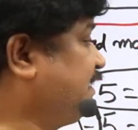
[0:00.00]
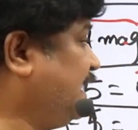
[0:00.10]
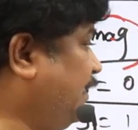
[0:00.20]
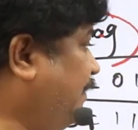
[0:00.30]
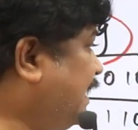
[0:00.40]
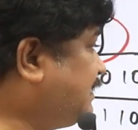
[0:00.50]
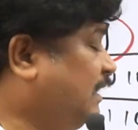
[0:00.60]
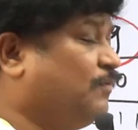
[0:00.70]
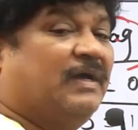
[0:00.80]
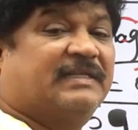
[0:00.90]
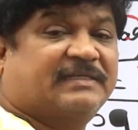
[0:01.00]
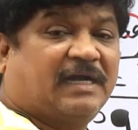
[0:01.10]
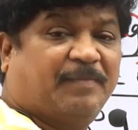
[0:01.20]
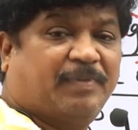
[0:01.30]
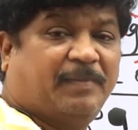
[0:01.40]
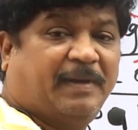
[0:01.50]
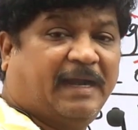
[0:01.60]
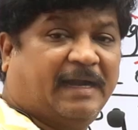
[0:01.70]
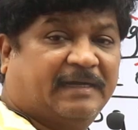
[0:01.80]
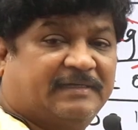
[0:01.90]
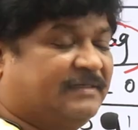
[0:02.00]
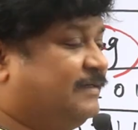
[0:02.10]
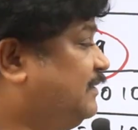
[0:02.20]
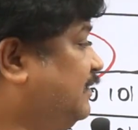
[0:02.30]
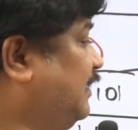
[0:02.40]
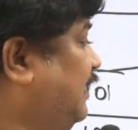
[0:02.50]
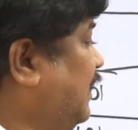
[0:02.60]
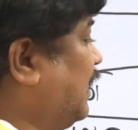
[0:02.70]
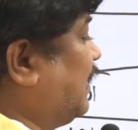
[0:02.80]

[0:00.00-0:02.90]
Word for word: same as in one's complement. Here